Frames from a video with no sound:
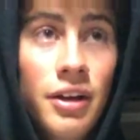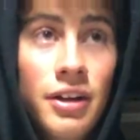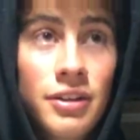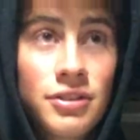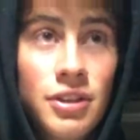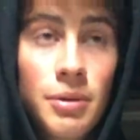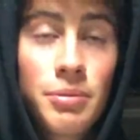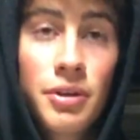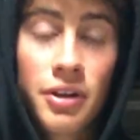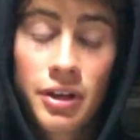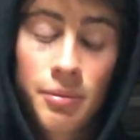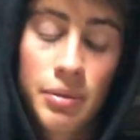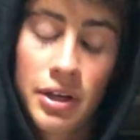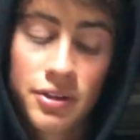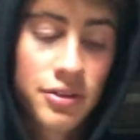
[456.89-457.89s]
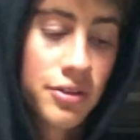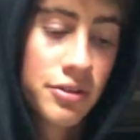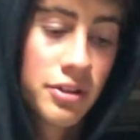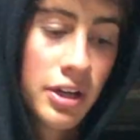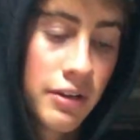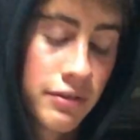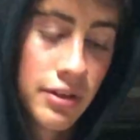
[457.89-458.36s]
except it like bounces
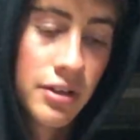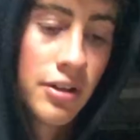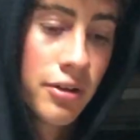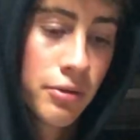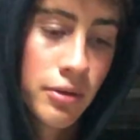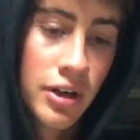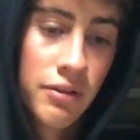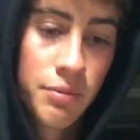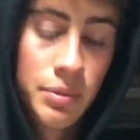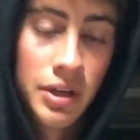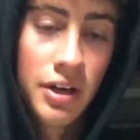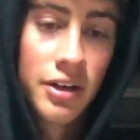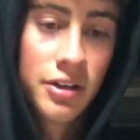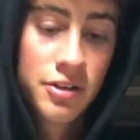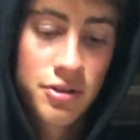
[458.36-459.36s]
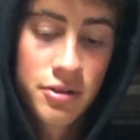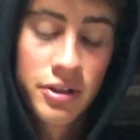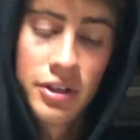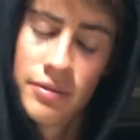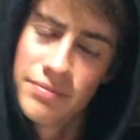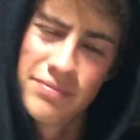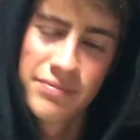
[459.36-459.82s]
left into the rough behind a
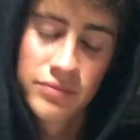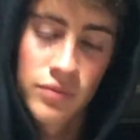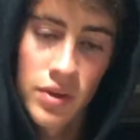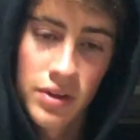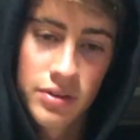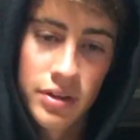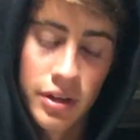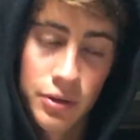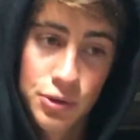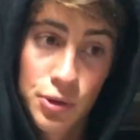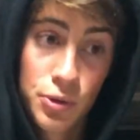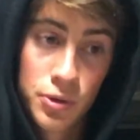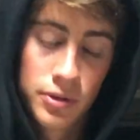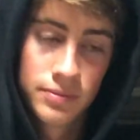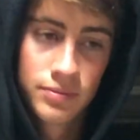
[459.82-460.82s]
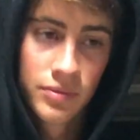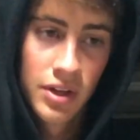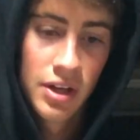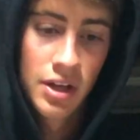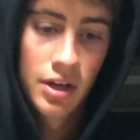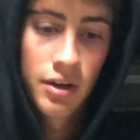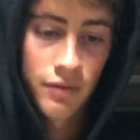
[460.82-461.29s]
tree, so that was cool.
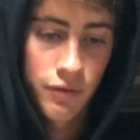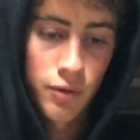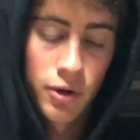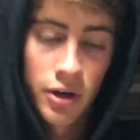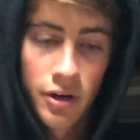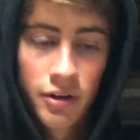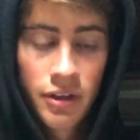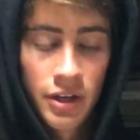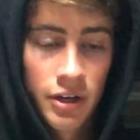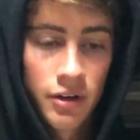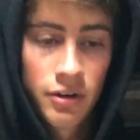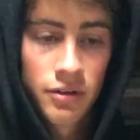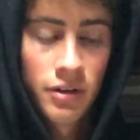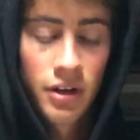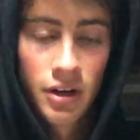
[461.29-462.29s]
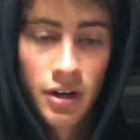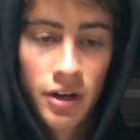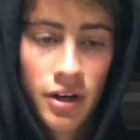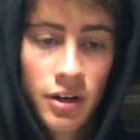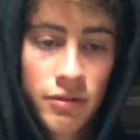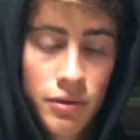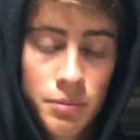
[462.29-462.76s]
Hit 4 iron there
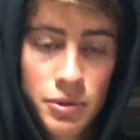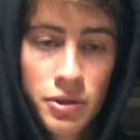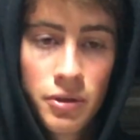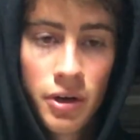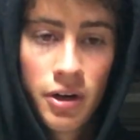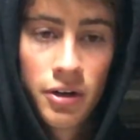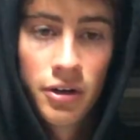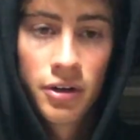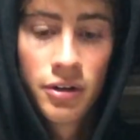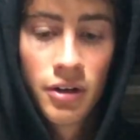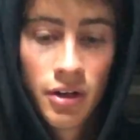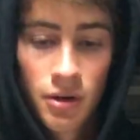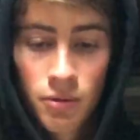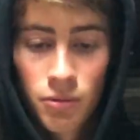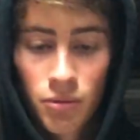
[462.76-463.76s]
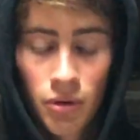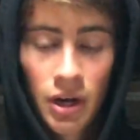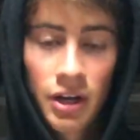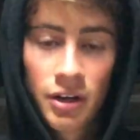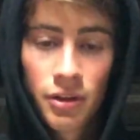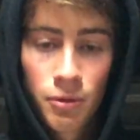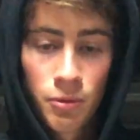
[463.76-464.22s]
from 200,
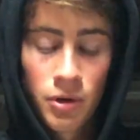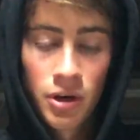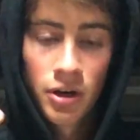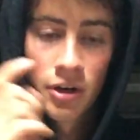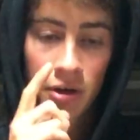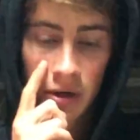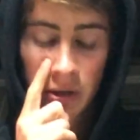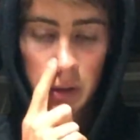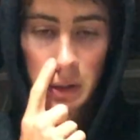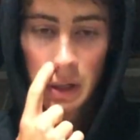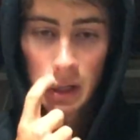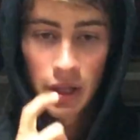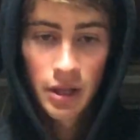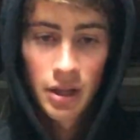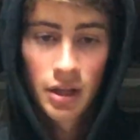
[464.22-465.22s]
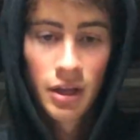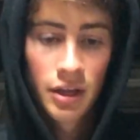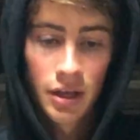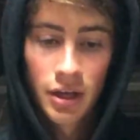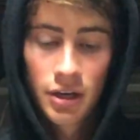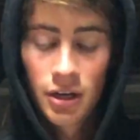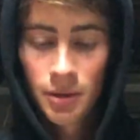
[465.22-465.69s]
right of the water.
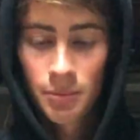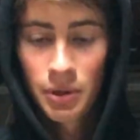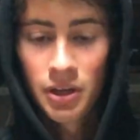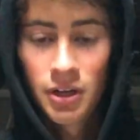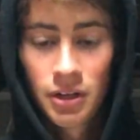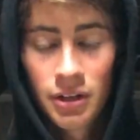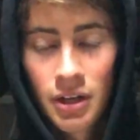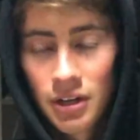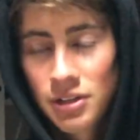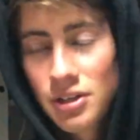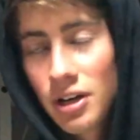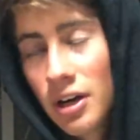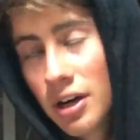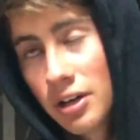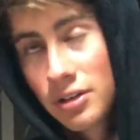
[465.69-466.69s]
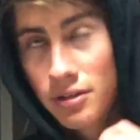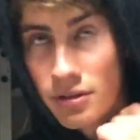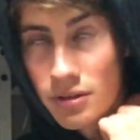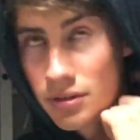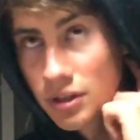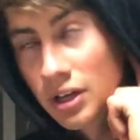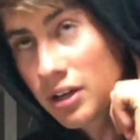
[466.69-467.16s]
Ended up hitting that shot,
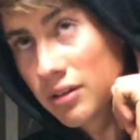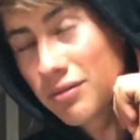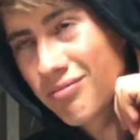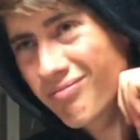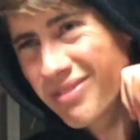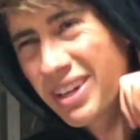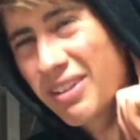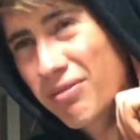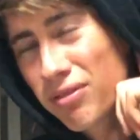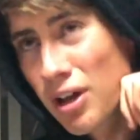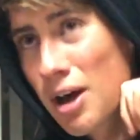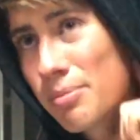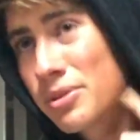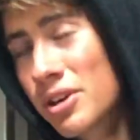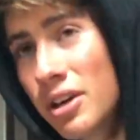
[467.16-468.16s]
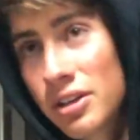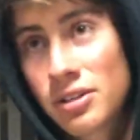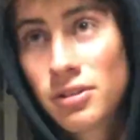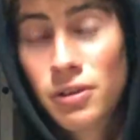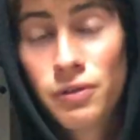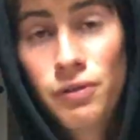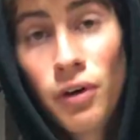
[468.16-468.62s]
that flop shot
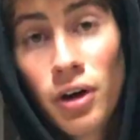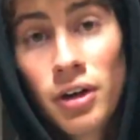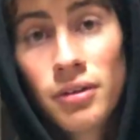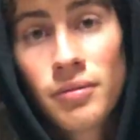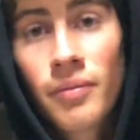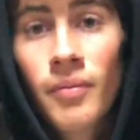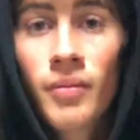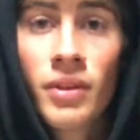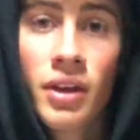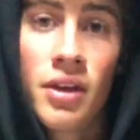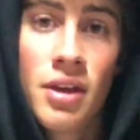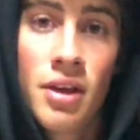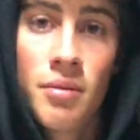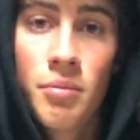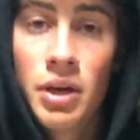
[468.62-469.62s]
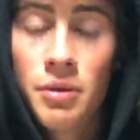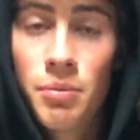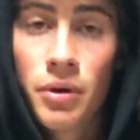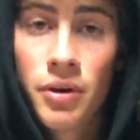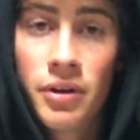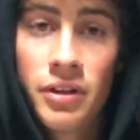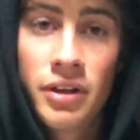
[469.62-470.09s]
to a foot. Made
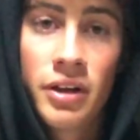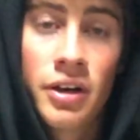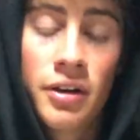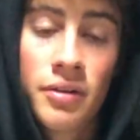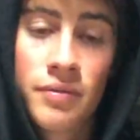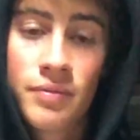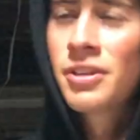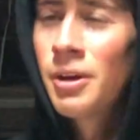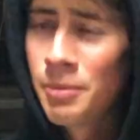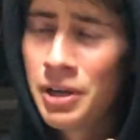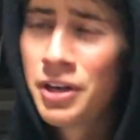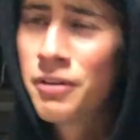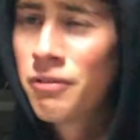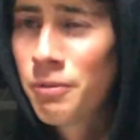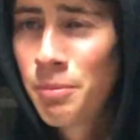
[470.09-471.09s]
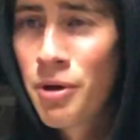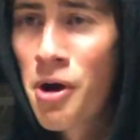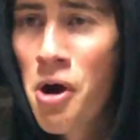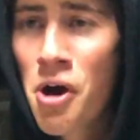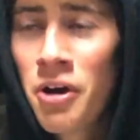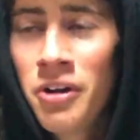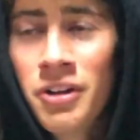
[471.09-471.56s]
birdie there. So I made over
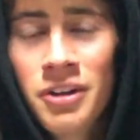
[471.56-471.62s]
par